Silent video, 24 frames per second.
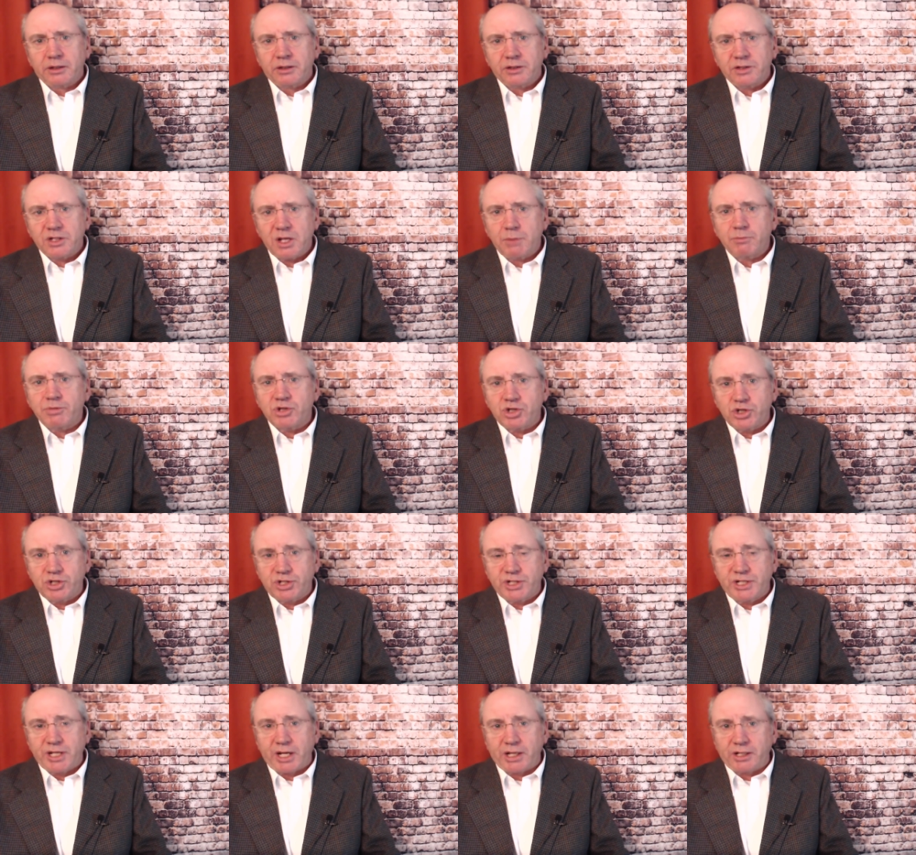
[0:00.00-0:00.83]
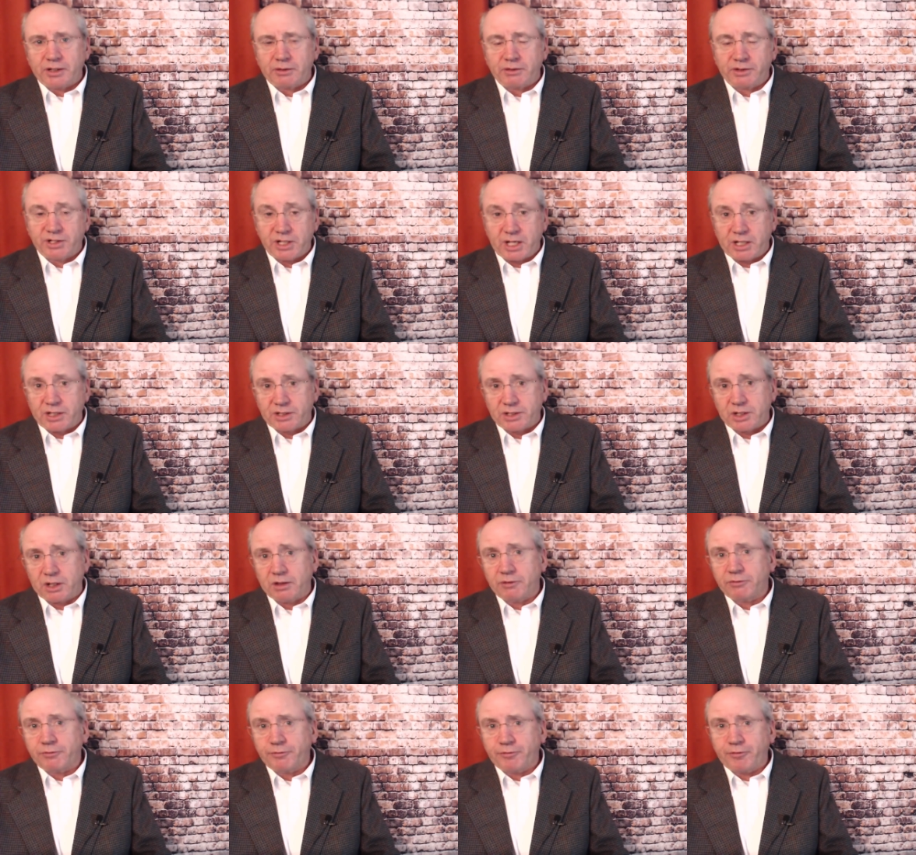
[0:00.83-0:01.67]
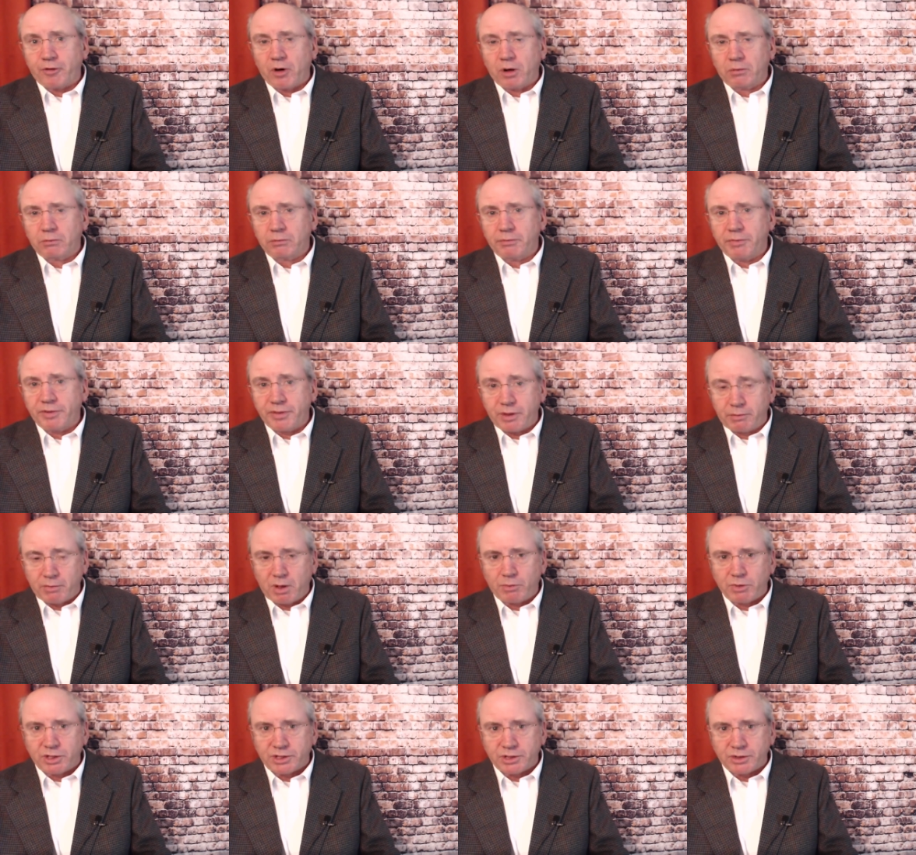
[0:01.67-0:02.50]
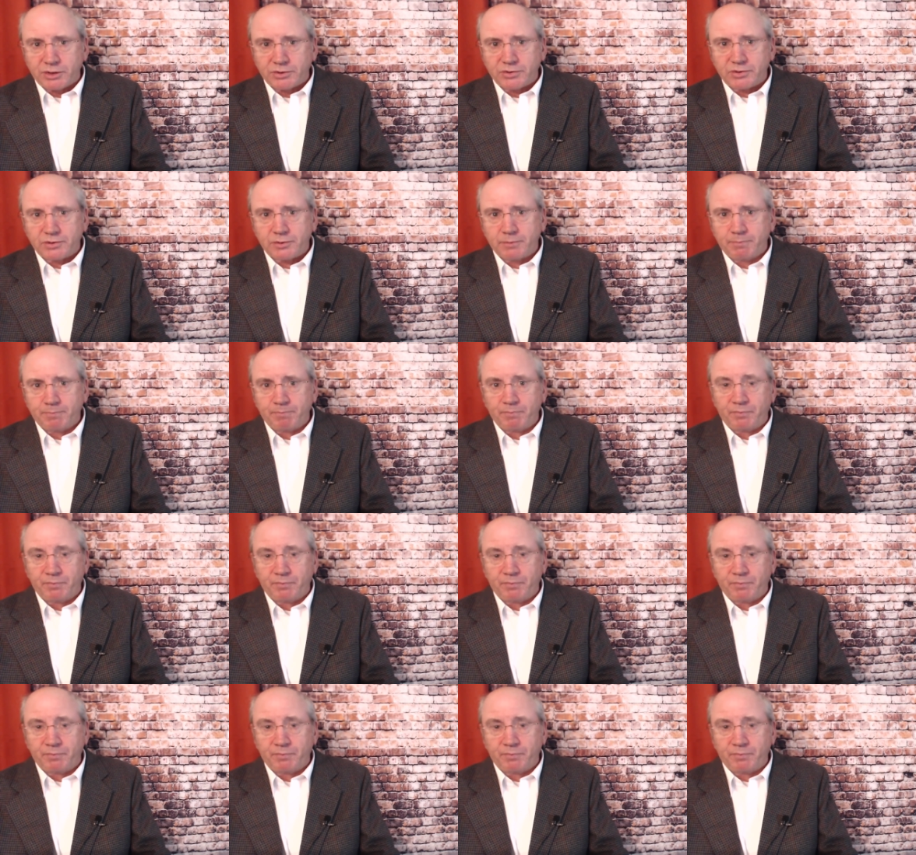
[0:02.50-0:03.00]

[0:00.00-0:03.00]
temperature data from thermometers,